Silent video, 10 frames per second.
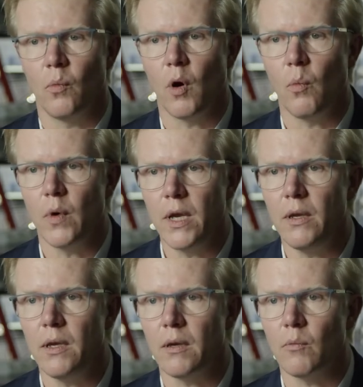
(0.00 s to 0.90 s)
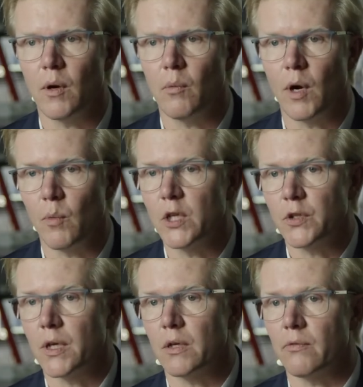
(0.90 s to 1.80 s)
Where we
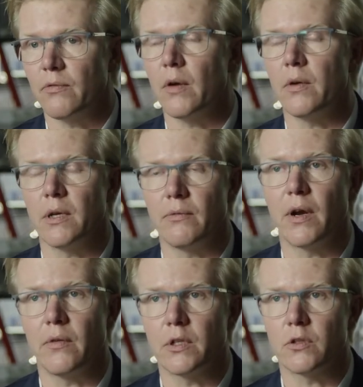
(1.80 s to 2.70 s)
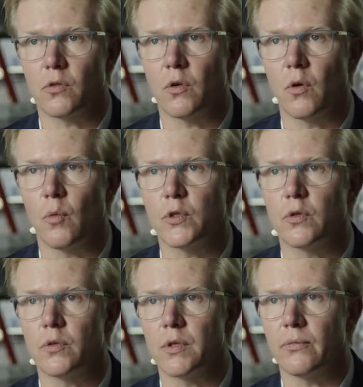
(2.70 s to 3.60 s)
see a very, very strong
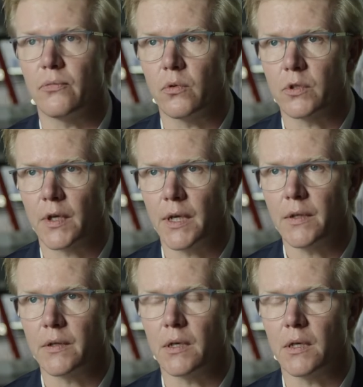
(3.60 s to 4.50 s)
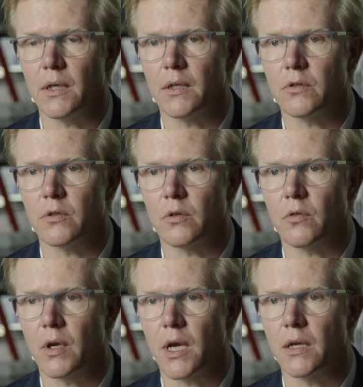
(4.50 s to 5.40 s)
opportunity for Saietta is to
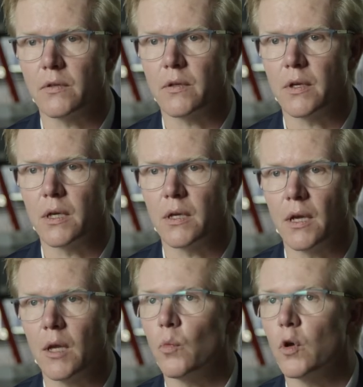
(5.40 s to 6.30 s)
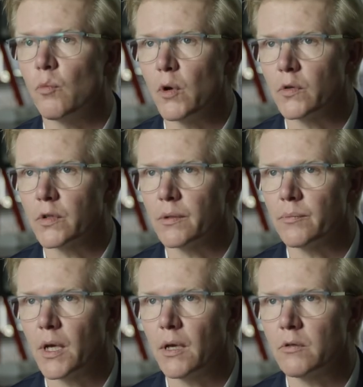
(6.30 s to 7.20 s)
create the in-wheel motor.
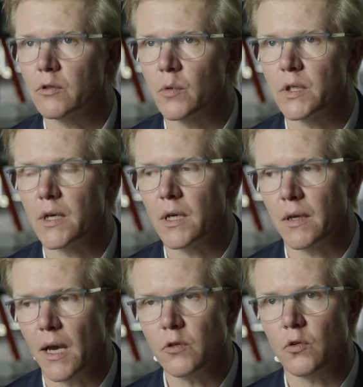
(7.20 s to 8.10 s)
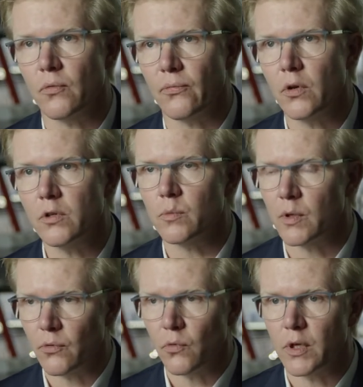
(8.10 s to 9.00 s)
So we take the actual flux,
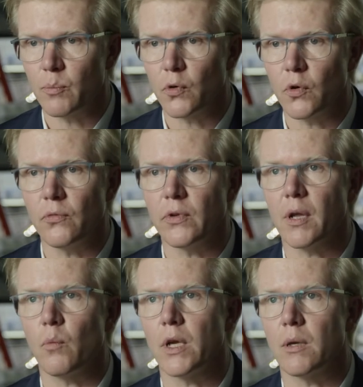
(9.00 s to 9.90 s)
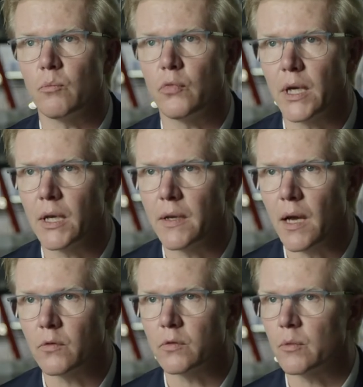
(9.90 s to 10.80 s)
we've already proven that we can bring it
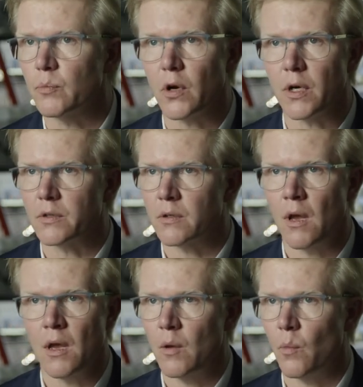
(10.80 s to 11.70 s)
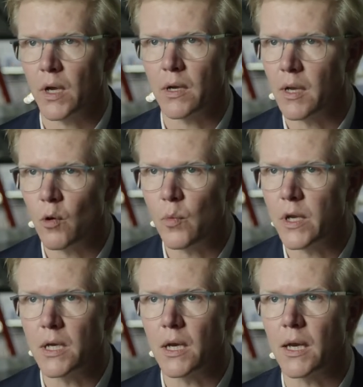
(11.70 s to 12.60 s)
down to a price where
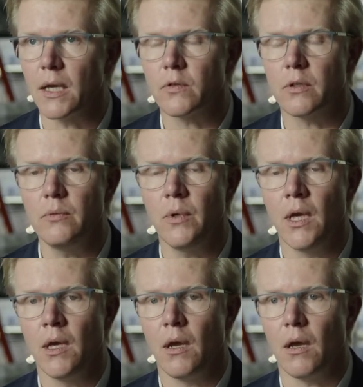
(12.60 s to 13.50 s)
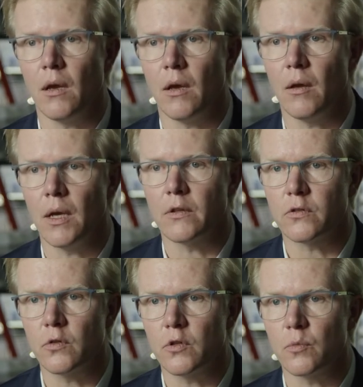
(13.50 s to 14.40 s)
nobody can get to. It's
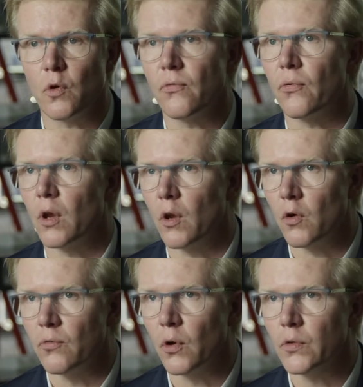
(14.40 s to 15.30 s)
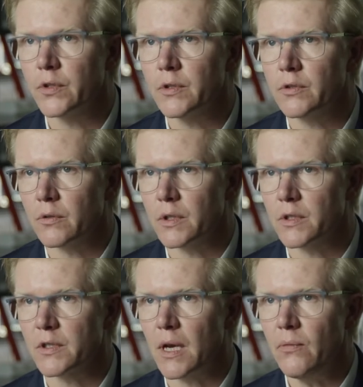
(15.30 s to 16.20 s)
suitable for low voltage, so it's
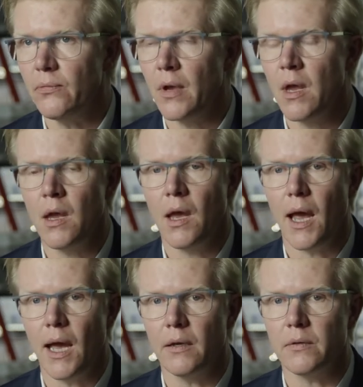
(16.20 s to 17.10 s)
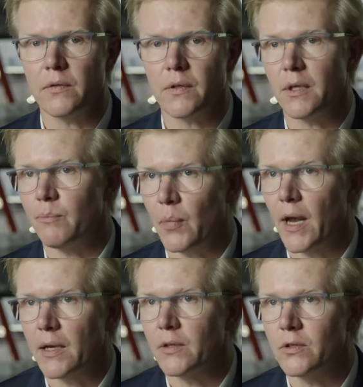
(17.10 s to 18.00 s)
safe, and it
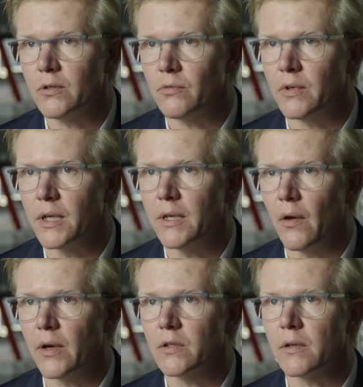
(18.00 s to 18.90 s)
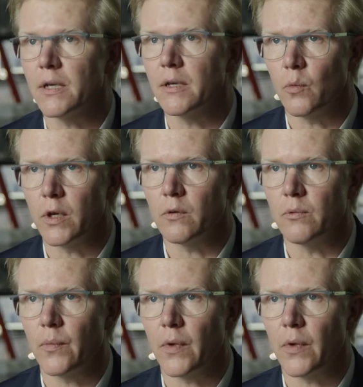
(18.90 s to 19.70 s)
packages really nicely in a wheel.